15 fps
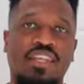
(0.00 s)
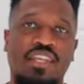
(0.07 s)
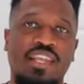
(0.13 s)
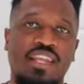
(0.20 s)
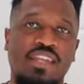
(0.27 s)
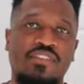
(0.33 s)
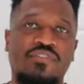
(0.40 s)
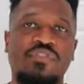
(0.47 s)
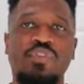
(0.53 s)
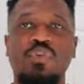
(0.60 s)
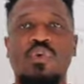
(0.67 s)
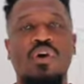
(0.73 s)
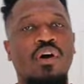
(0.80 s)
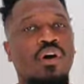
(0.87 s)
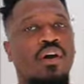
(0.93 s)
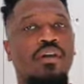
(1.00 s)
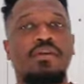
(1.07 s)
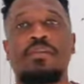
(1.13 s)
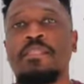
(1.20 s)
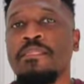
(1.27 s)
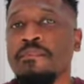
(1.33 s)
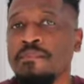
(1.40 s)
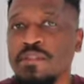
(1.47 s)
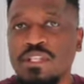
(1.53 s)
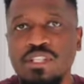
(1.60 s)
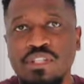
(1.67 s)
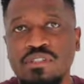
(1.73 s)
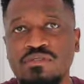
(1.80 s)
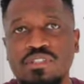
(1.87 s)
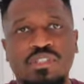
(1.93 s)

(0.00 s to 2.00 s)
If you are, you know,